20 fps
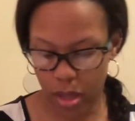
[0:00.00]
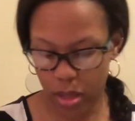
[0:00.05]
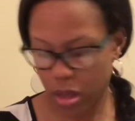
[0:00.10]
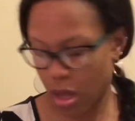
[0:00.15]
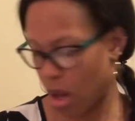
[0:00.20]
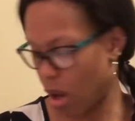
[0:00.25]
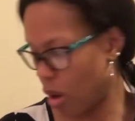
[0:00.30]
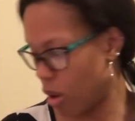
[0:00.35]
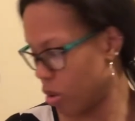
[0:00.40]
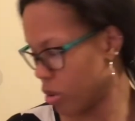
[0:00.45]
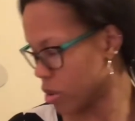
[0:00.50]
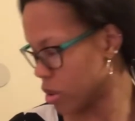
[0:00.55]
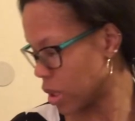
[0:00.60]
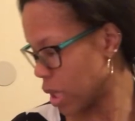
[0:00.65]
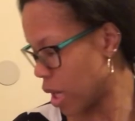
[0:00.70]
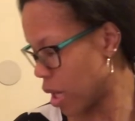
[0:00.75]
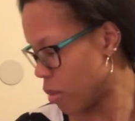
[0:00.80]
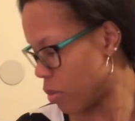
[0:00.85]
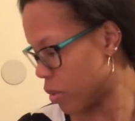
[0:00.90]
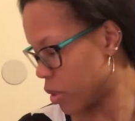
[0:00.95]
the whole
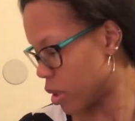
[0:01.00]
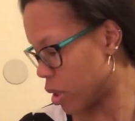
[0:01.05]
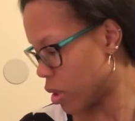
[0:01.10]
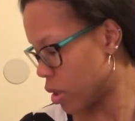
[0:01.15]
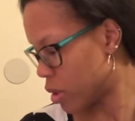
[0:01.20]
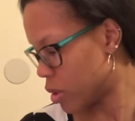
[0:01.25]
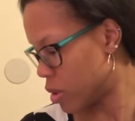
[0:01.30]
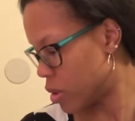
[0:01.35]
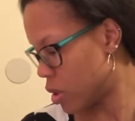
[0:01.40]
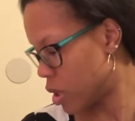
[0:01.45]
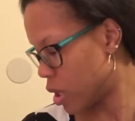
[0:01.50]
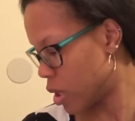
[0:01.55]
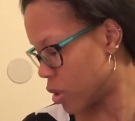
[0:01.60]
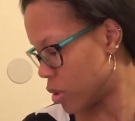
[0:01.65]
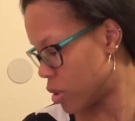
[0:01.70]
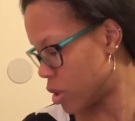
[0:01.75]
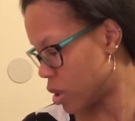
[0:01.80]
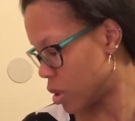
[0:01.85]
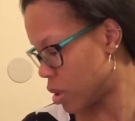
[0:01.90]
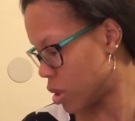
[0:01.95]
time when
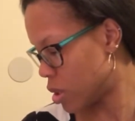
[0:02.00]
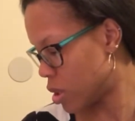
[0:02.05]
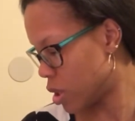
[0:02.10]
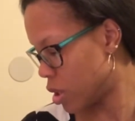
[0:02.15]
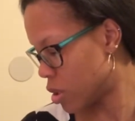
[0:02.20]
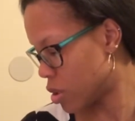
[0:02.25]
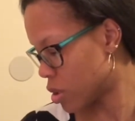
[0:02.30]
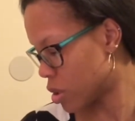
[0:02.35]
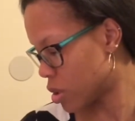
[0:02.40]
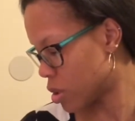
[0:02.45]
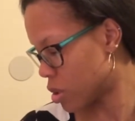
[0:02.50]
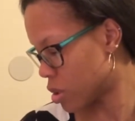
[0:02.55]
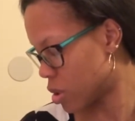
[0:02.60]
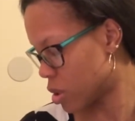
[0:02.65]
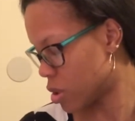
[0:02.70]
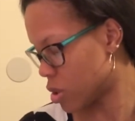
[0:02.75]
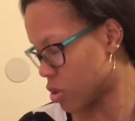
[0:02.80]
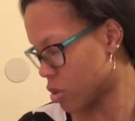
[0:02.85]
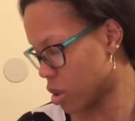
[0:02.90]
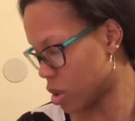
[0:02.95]
the teachers, the
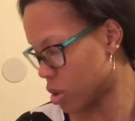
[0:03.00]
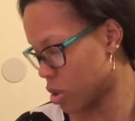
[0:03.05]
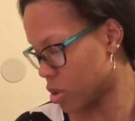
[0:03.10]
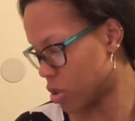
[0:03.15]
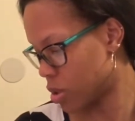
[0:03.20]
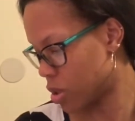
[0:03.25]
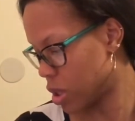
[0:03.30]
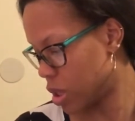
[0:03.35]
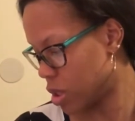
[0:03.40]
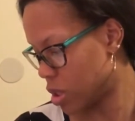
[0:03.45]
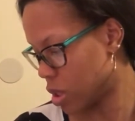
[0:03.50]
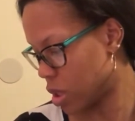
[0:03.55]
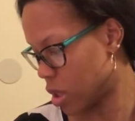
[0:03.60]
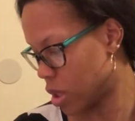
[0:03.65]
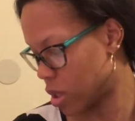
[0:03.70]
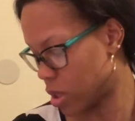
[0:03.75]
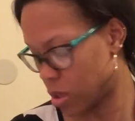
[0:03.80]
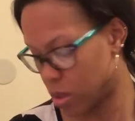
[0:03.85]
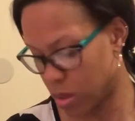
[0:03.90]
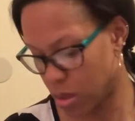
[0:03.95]
instructors are teaching
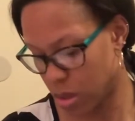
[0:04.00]
us.